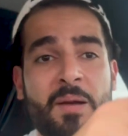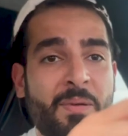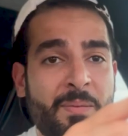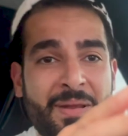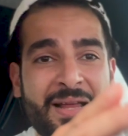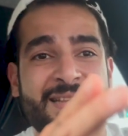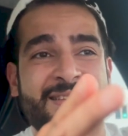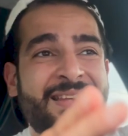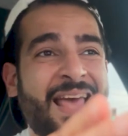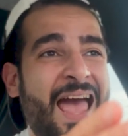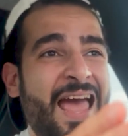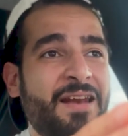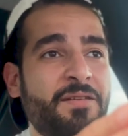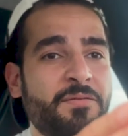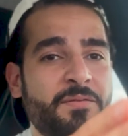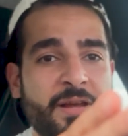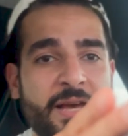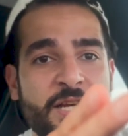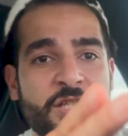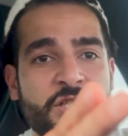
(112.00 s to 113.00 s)
I'm like
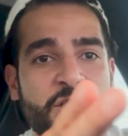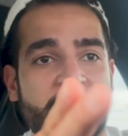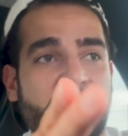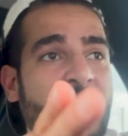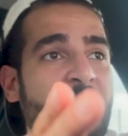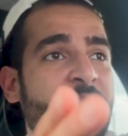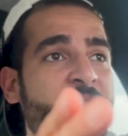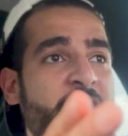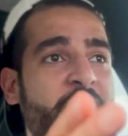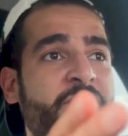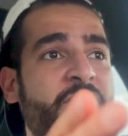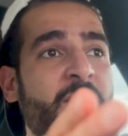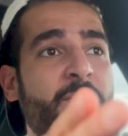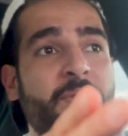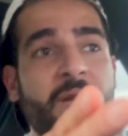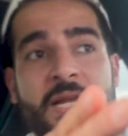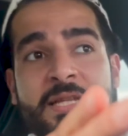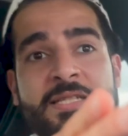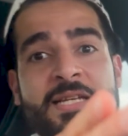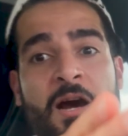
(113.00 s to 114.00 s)
10, 15
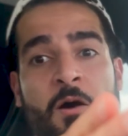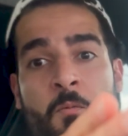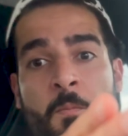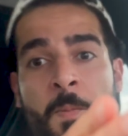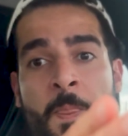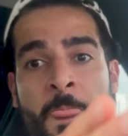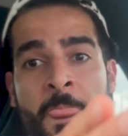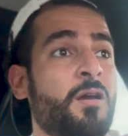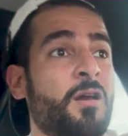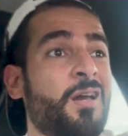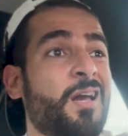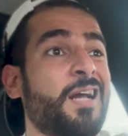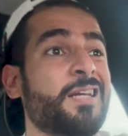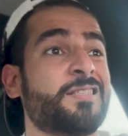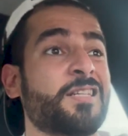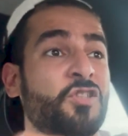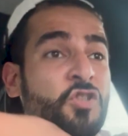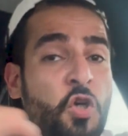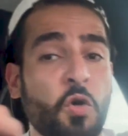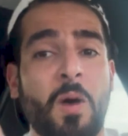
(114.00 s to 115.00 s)
minutes out. It's
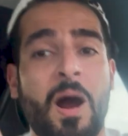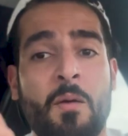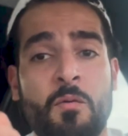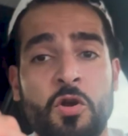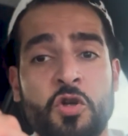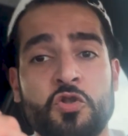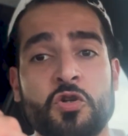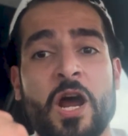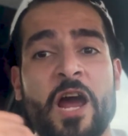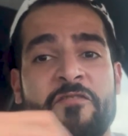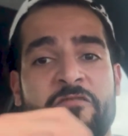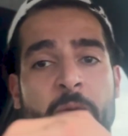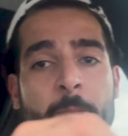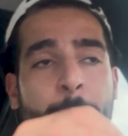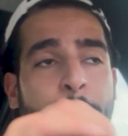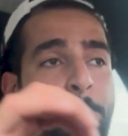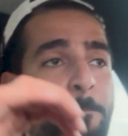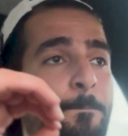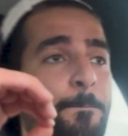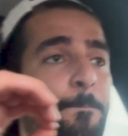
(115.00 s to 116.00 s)
a 2-hour drive.
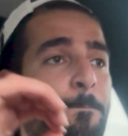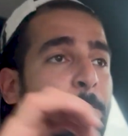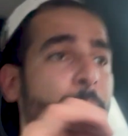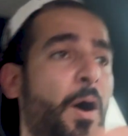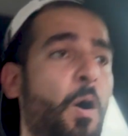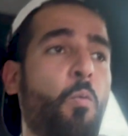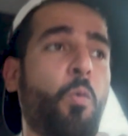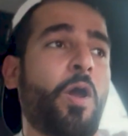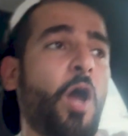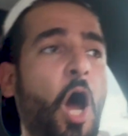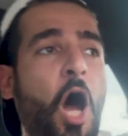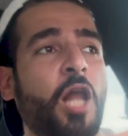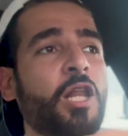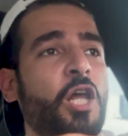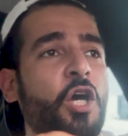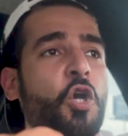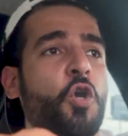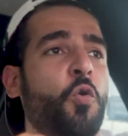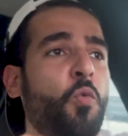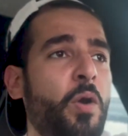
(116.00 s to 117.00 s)
But we all
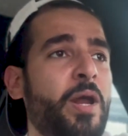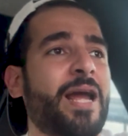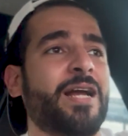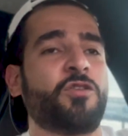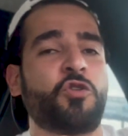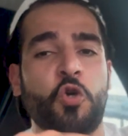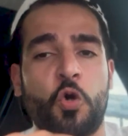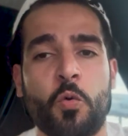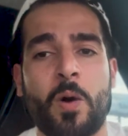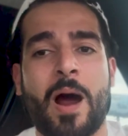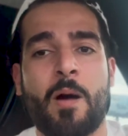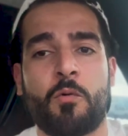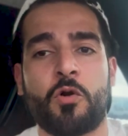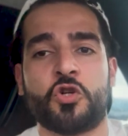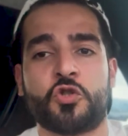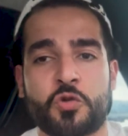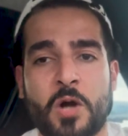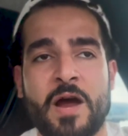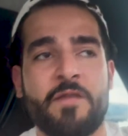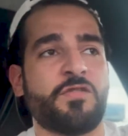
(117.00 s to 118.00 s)
agree a 2-hour
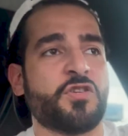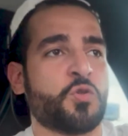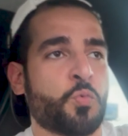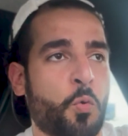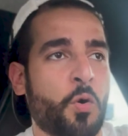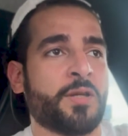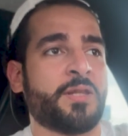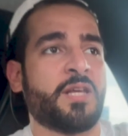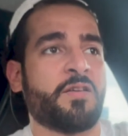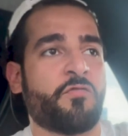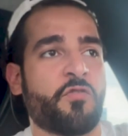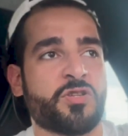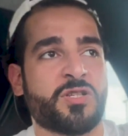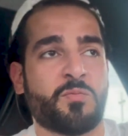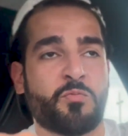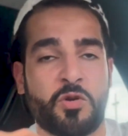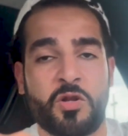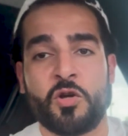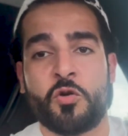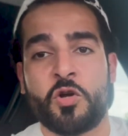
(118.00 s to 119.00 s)
drive is worth it for
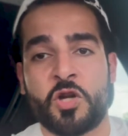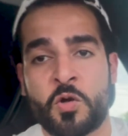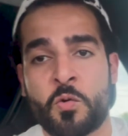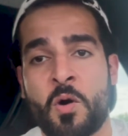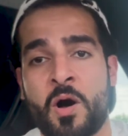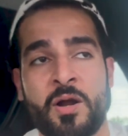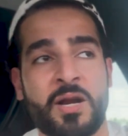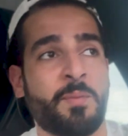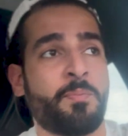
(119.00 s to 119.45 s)
some really good quality